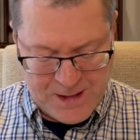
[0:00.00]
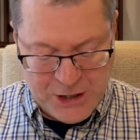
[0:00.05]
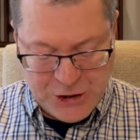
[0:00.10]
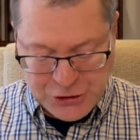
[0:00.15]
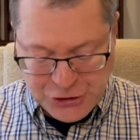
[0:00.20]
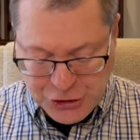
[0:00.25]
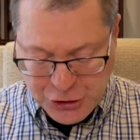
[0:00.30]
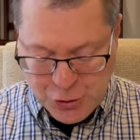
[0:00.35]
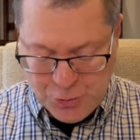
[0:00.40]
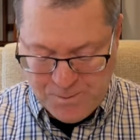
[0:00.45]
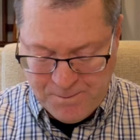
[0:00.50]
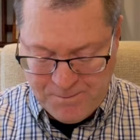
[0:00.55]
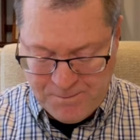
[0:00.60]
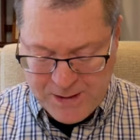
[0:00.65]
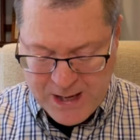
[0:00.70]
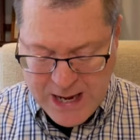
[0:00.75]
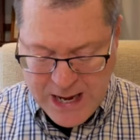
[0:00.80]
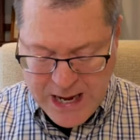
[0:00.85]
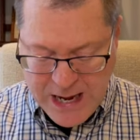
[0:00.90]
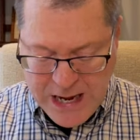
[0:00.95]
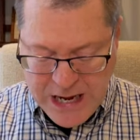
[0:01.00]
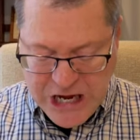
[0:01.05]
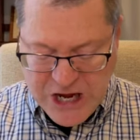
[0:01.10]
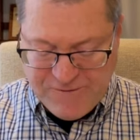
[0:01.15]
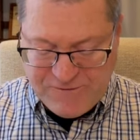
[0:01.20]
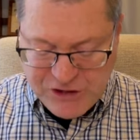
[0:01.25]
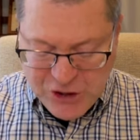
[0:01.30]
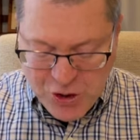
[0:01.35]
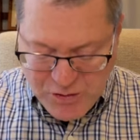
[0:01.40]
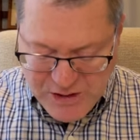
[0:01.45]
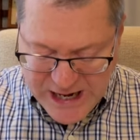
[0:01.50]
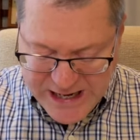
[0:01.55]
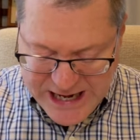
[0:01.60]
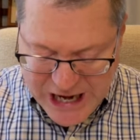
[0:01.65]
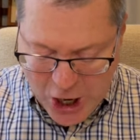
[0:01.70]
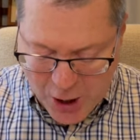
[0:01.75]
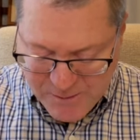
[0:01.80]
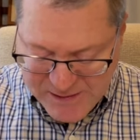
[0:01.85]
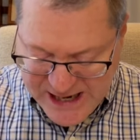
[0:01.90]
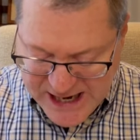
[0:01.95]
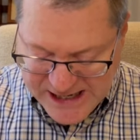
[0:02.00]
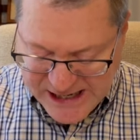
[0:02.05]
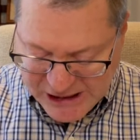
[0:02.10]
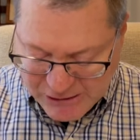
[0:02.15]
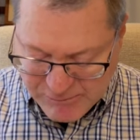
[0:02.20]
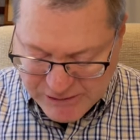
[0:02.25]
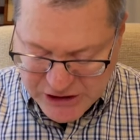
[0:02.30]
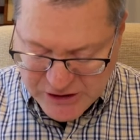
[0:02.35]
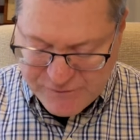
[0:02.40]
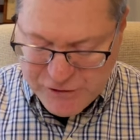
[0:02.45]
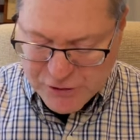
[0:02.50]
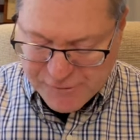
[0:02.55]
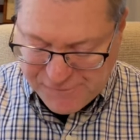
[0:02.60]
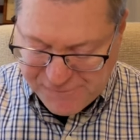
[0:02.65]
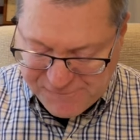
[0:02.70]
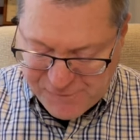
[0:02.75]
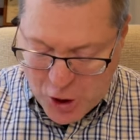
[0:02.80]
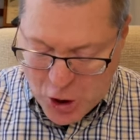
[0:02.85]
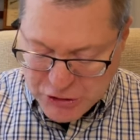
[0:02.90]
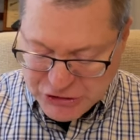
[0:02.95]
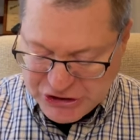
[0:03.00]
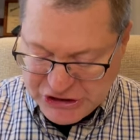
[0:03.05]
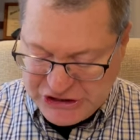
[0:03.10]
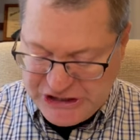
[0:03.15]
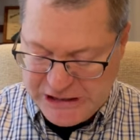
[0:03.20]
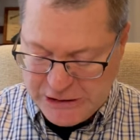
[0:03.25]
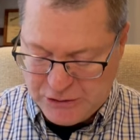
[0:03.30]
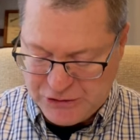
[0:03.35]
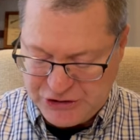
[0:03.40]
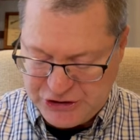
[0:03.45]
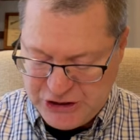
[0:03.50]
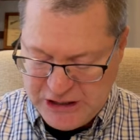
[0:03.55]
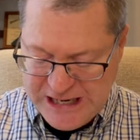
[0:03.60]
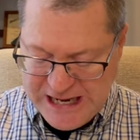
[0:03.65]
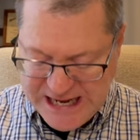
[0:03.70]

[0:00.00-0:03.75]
Two, if you need help getting rid of your false guilt,